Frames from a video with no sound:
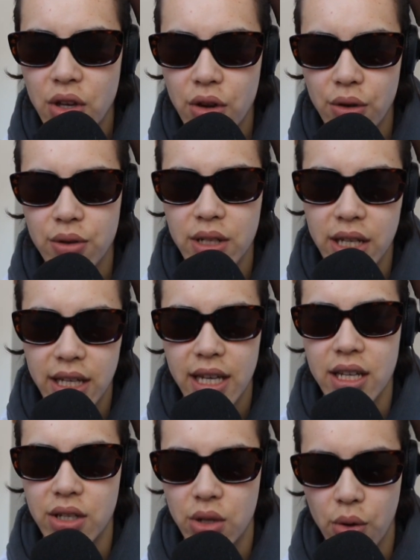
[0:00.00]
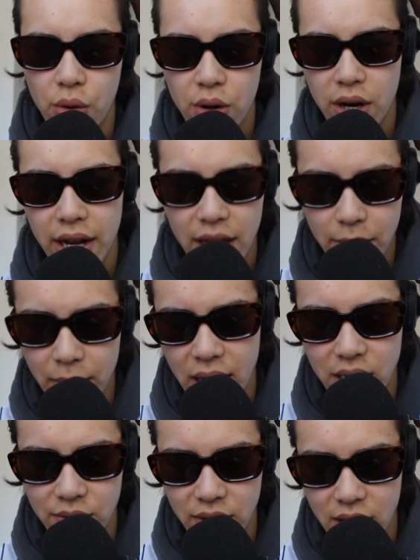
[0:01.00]
goes against Jorge
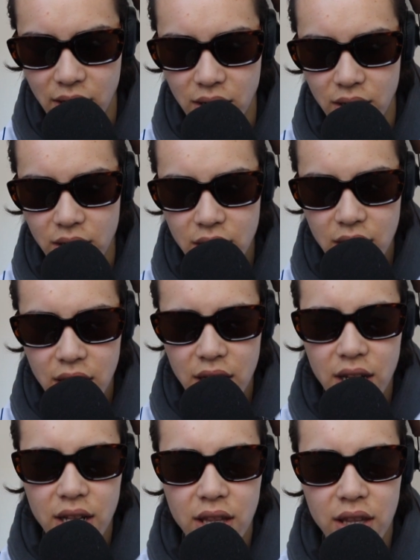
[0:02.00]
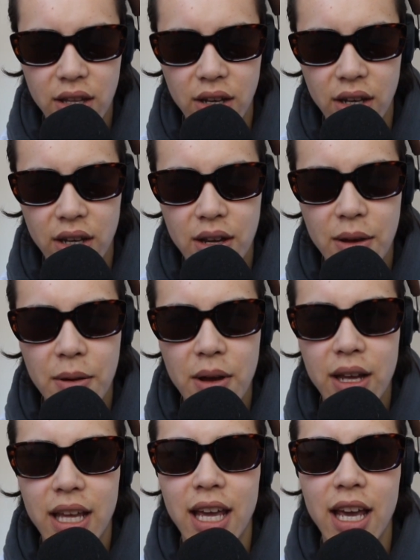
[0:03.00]
Masvidal, the
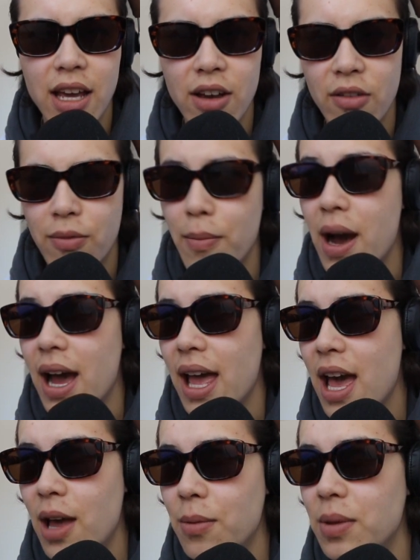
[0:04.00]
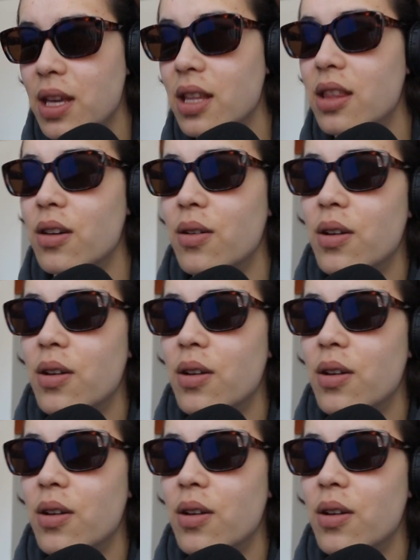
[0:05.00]
king of Miami.